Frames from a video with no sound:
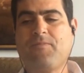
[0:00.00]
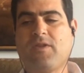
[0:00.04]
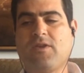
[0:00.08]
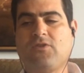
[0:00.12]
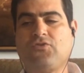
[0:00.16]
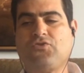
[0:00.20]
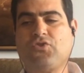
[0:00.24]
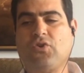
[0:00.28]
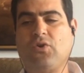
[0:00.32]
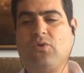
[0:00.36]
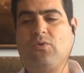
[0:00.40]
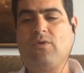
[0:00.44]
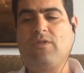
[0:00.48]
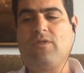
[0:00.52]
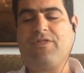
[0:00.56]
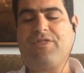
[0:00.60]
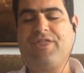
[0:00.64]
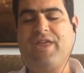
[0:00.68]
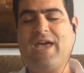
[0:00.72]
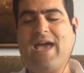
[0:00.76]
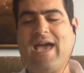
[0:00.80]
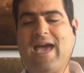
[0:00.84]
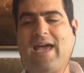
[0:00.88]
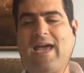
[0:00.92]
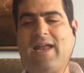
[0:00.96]
So
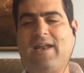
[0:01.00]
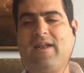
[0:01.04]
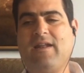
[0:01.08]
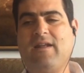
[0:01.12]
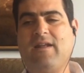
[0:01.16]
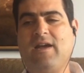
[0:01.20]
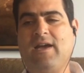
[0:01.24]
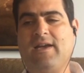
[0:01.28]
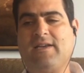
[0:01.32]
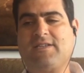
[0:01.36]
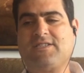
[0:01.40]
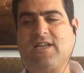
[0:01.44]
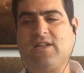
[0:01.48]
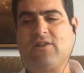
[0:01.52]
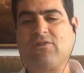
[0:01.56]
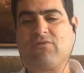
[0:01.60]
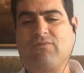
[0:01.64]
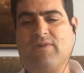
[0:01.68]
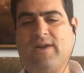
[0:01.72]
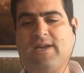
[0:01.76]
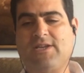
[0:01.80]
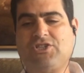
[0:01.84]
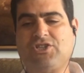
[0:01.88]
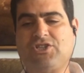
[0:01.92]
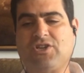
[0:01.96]
that
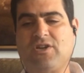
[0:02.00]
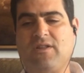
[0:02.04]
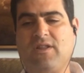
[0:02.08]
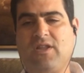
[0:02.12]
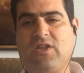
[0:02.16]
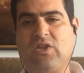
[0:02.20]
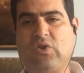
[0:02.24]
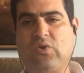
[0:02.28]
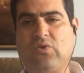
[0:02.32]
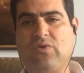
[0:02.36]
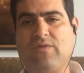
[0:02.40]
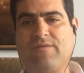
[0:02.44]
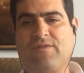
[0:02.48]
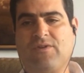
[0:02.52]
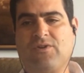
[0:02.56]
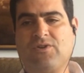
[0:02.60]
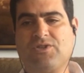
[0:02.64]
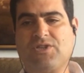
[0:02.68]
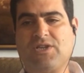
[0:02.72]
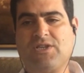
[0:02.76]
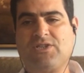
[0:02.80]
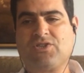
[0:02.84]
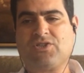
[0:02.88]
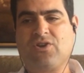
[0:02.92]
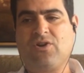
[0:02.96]
acceleration of the
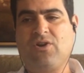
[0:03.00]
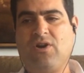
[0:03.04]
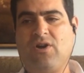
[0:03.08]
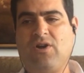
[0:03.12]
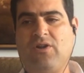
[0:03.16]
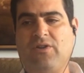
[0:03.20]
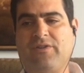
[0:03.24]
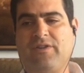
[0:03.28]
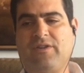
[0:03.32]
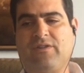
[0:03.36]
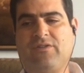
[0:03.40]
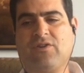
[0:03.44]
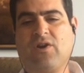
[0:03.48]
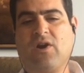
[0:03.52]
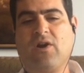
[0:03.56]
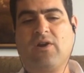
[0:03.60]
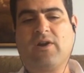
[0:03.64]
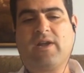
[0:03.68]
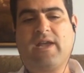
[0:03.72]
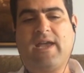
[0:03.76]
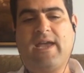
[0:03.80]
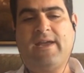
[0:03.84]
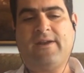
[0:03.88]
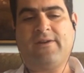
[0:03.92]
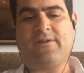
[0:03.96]
universe is called dark
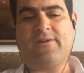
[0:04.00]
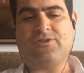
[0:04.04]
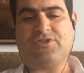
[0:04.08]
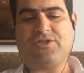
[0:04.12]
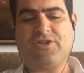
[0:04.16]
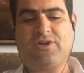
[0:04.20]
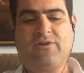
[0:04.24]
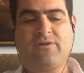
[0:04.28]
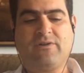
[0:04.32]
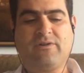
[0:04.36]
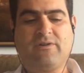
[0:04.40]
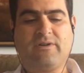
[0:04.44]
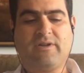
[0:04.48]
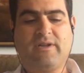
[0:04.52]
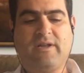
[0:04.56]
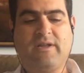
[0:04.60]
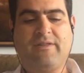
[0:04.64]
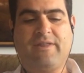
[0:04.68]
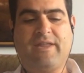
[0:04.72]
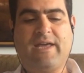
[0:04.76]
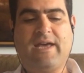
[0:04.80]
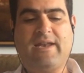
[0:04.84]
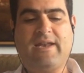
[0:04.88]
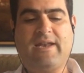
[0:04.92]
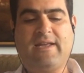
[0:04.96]
energy, or
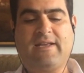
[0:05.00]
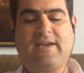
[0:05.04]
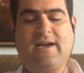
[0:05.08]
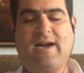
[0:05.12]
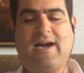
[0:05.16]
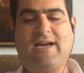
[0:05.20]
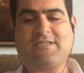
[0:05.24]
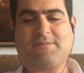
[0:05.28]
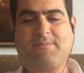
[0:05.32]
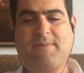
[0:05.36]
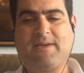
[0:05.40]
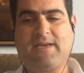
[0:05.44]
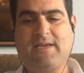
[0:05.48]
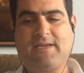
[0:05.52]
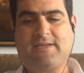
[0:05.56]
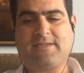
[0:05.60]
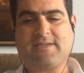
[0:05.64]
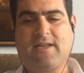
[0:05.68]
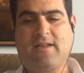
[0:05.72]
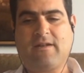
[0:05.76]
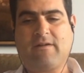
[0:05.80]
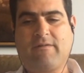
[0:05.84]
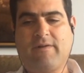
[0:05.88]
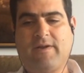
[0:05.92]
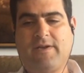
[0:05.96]
that cosmic
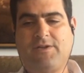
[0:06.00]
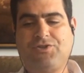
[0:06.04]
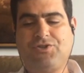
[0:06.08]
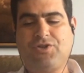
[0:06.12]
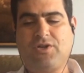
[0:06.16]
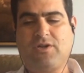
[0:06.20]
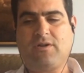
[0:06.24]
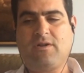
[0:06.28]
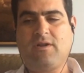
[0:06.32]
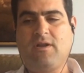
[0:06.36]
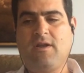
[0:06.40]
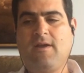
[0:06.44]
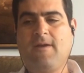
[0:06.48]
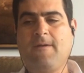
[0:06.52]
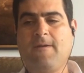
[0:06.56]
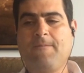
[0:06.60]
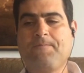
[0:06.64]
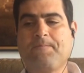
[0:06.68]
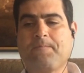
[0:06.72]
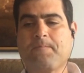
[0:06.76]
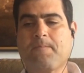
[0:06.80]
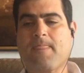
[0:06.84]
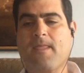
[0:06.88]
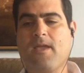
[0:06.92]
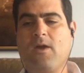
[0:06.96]
acceleration.
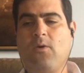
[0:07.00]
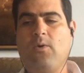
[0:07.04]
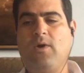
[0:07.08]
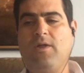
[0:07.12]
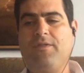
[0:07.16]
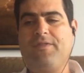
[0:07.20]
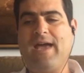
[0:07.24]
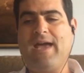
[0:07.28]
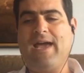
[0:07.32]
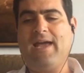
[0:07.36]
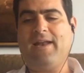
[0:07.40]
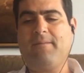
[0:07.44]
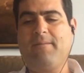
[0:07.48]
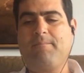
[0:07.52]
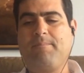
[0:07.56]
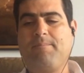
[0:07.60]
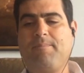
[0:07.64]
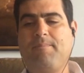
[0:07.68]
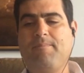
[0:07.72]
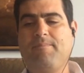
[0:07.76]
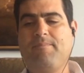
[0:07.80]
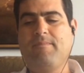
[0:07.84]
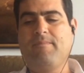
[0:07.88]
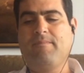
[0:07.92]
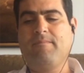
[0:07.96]
Well, that
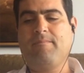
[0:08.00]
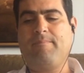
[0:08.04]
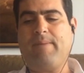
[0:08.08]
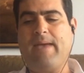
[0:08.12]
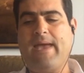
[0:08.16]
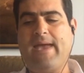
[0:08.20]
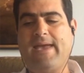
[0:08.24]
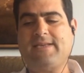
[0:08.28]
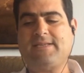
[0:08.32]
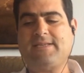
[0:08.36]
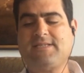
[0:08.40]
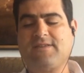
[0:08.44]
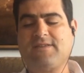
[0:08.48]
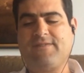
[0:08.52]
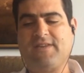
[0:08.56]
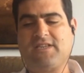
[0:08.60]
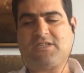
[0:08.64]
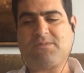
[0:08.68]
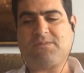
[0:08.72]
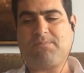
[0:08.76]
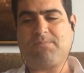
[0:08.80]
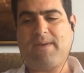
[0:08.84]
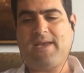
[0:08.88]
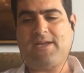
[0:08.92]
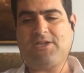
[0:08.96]
pace of
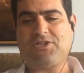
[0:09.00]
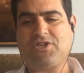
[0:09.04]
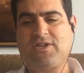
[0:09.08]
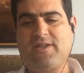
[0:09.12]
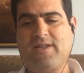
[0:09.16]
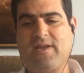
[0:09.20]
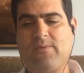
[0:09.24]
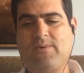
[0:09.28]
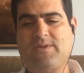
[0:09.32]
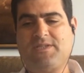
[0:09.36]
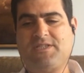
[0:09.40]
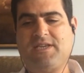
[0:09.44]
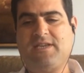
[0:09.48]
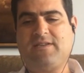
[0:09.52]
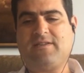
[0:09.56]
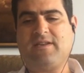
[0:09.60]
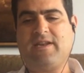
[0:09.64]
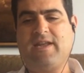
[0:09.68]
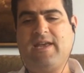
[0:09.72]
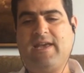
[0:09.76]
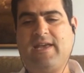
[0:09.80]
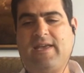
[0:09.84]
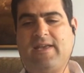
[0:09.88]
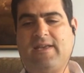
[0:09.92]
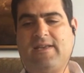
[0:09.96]
expansion that we see
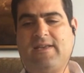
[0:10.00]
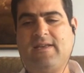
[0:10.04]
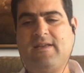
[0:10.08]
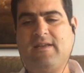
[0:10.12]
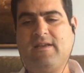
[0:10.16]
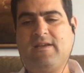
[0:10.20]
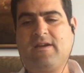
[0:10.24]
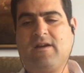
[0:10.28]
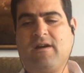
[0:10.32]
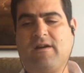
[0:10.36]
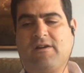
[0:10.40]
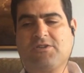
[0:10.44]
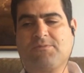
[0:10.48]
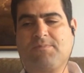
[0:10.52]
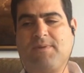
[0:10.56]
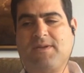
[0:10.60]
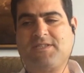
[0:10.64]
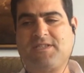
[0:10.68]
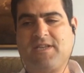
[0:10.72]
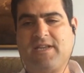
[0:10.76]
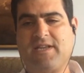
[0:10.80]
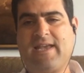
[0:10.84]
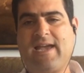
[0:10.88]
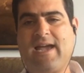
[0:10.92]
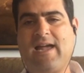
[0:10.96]
today corresponds
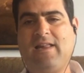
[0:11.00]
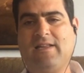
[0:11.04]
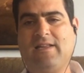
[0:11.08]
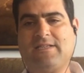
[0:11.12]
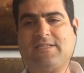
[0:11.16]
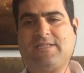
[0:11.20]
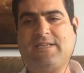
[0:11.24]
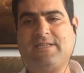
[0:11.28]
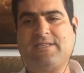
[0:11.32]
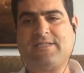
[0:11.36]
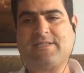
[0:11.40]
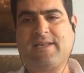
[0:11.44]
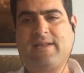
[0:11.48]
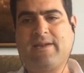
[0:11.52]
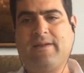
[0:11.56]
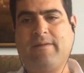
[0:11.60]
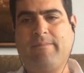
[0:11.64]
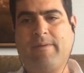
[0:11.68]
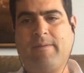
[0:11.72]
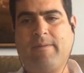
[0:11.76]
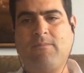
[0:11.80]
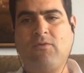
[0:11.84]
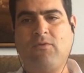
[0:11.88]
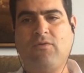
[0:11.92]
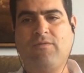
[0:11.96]
to galaxies that'll
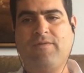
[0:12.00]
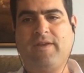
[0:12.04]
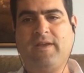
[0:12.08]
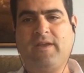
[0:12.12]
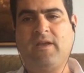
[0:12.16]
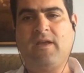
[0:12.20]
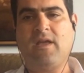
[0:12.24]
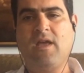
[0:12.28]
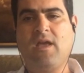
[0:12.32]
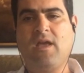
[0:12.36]
be moving